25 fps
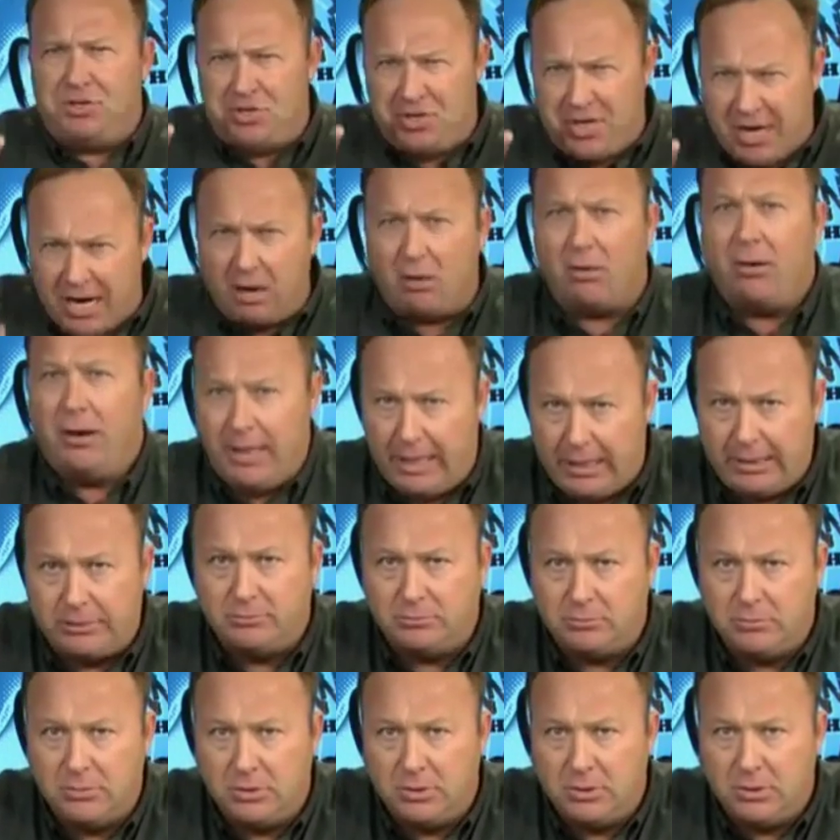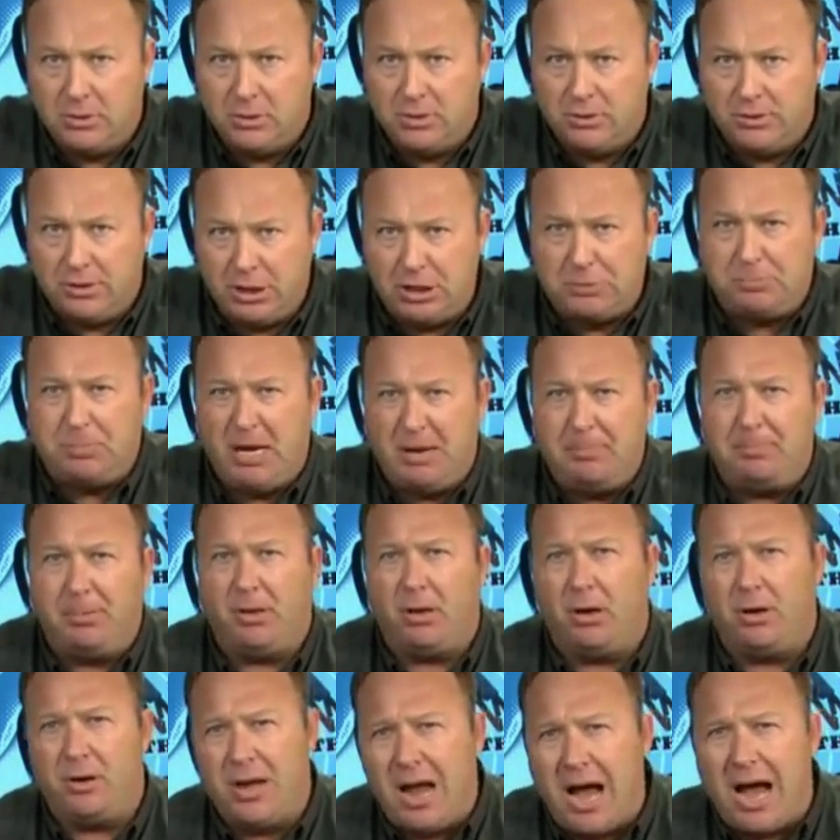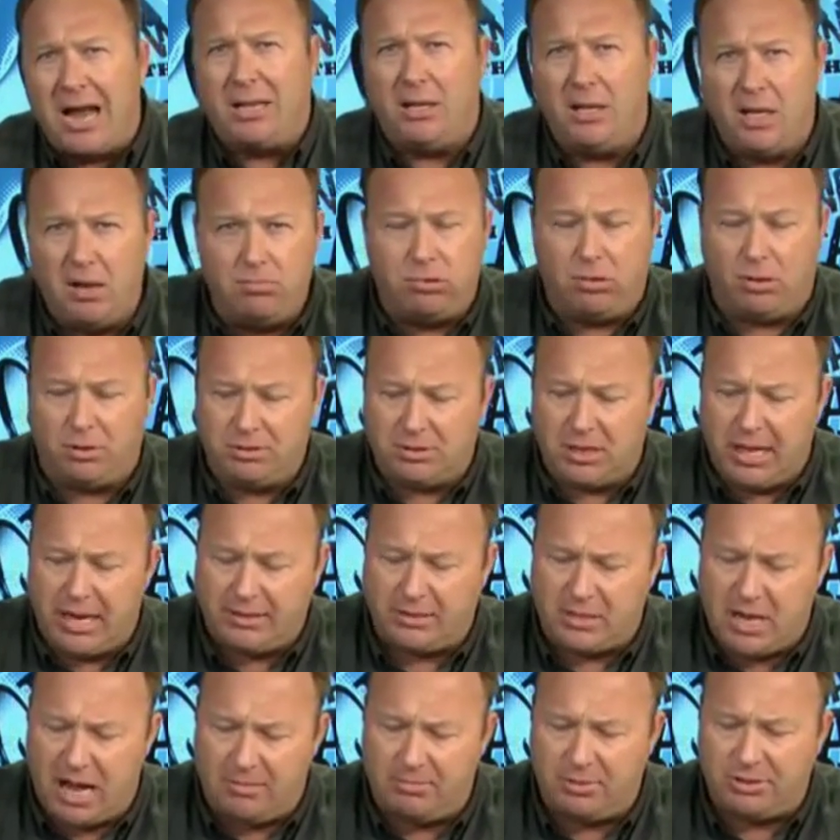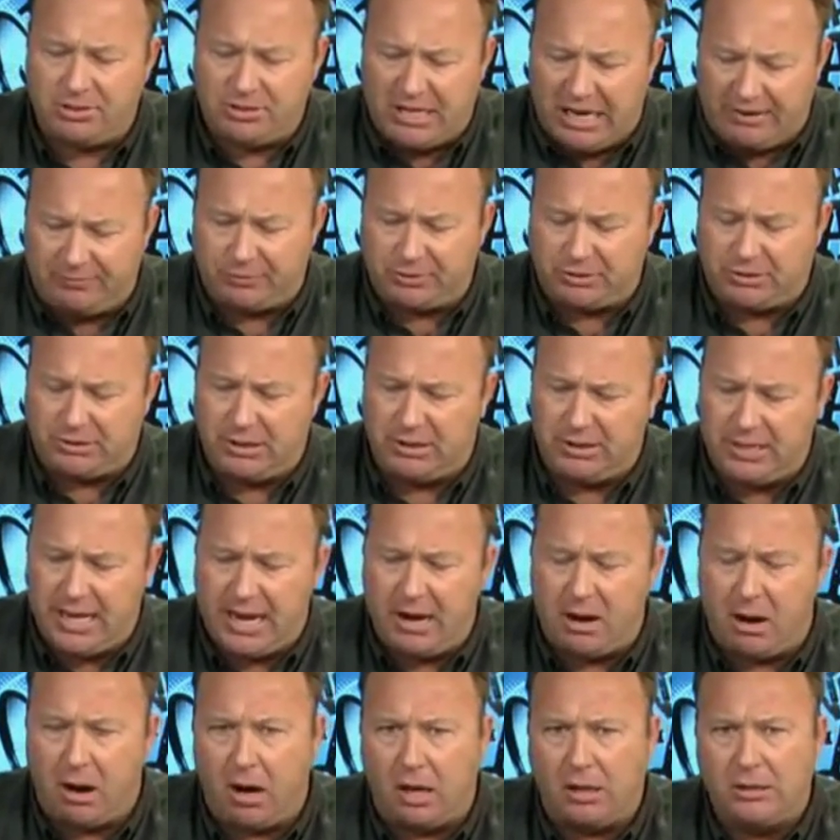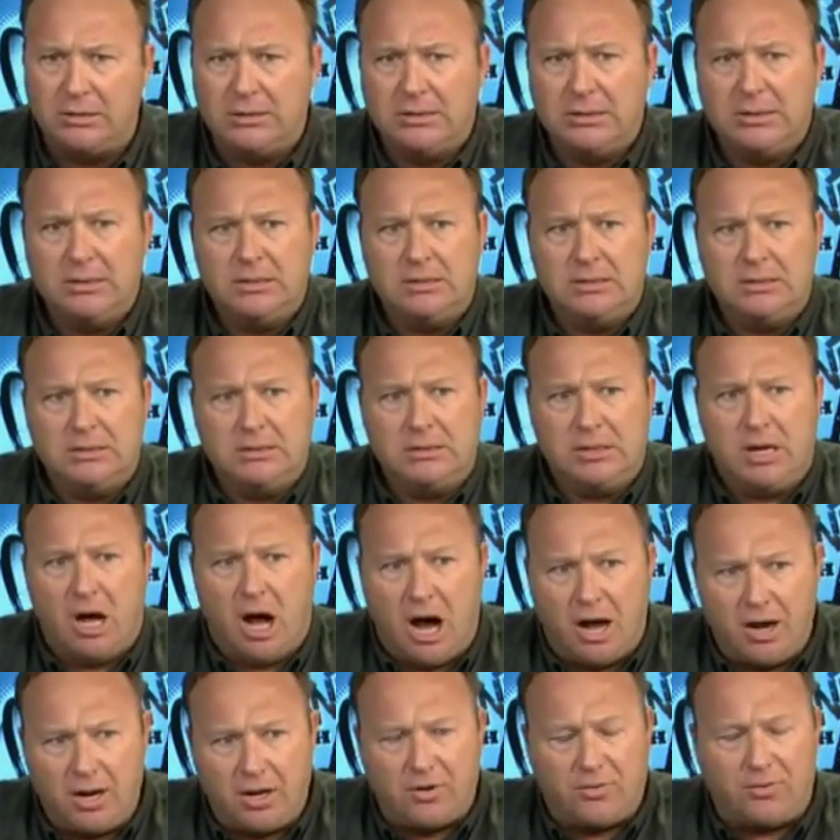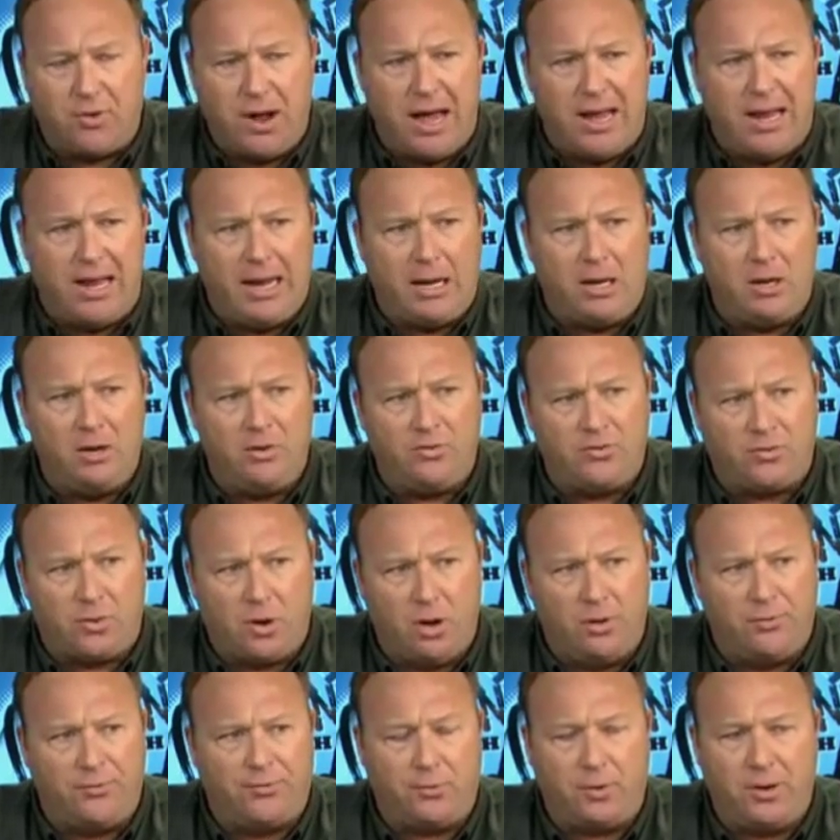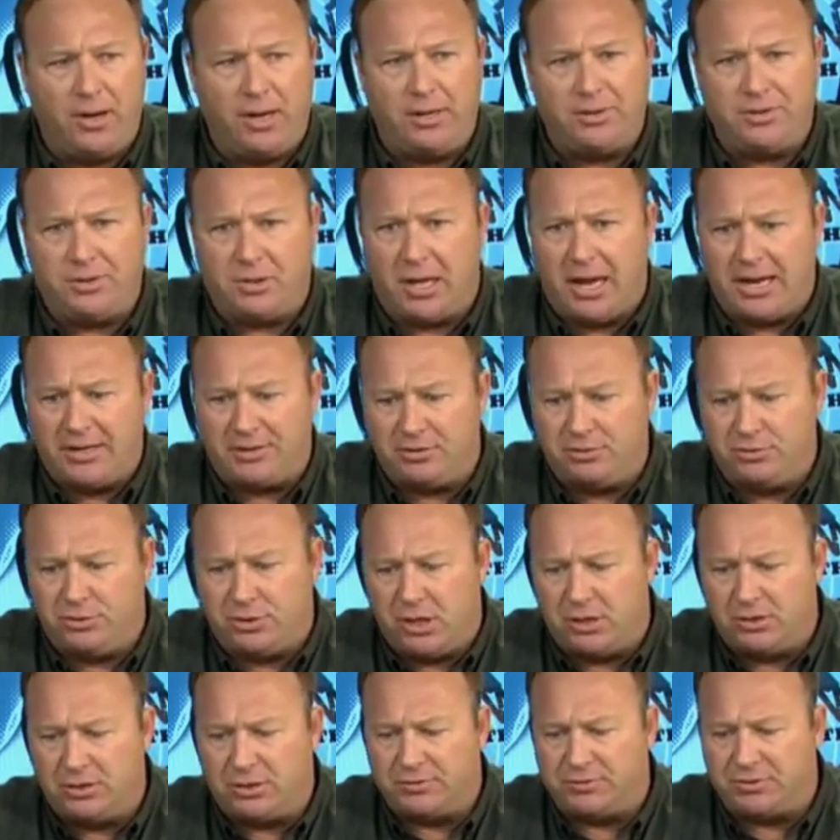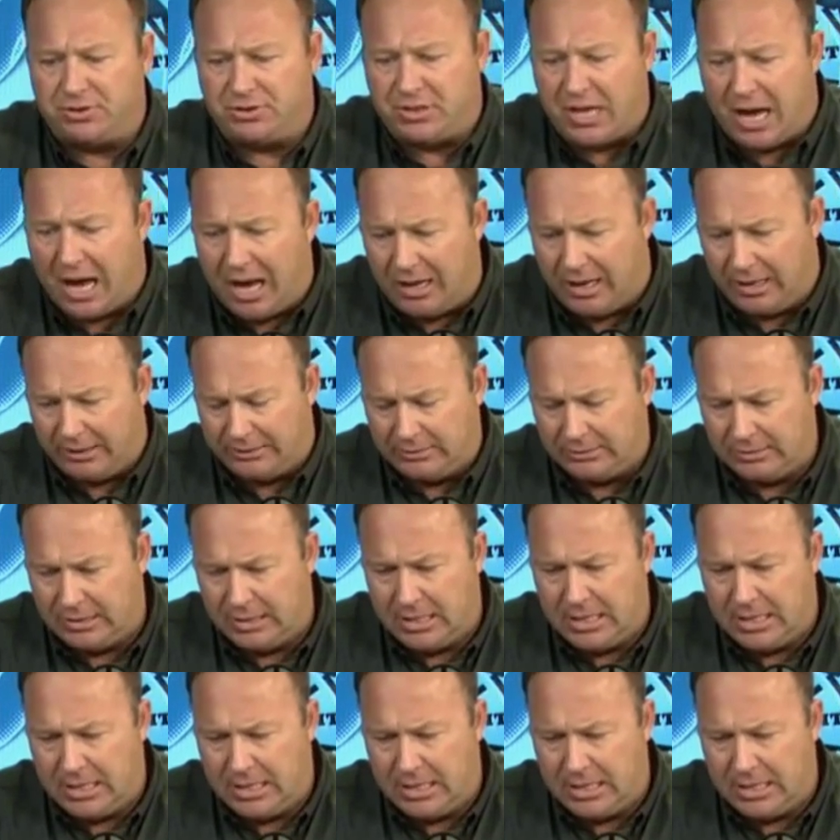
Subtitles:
tyranny. These people are not liberals like Thomas Jefferson. They are autocratic control freaks like Joseph Stalin.